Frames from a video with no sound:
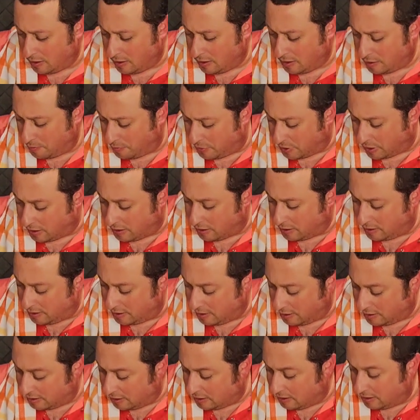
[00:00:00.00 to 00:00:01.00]
but
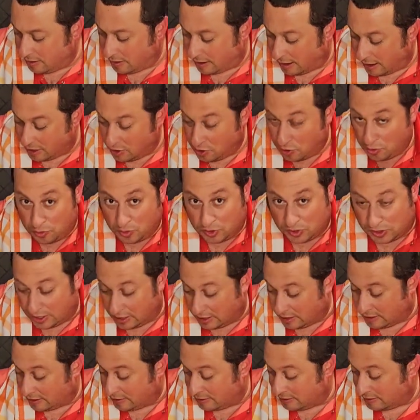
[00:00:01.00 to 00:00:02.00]
I use
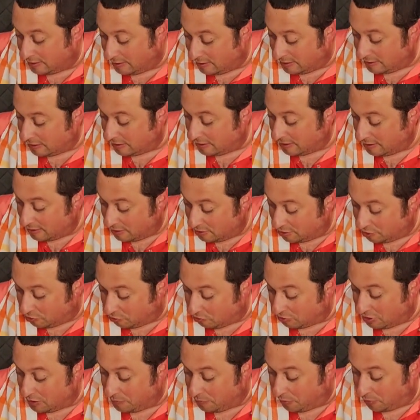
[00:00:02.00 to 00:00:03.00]
the
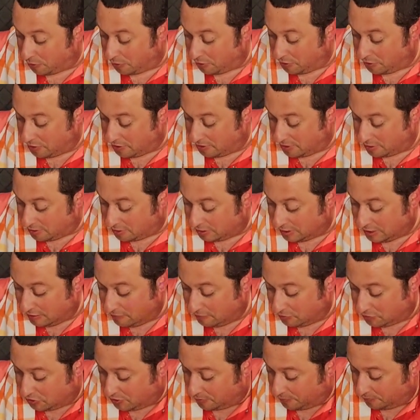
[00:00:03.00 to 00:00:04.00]
green part of the
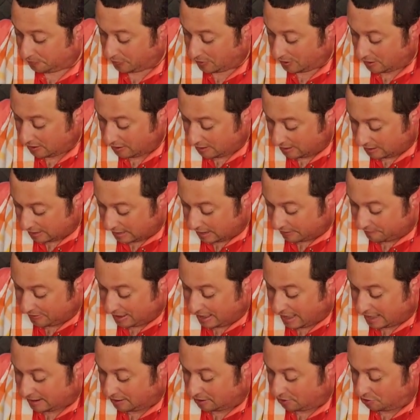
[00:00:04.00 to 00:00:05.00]
leaves, and I've
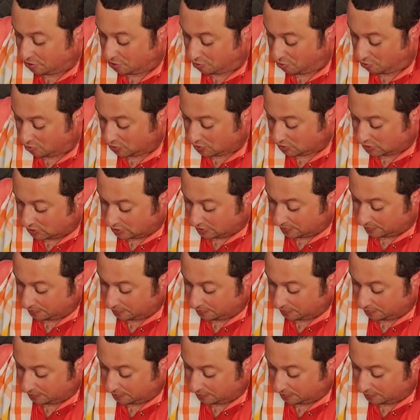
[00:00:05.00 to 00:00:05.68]
added those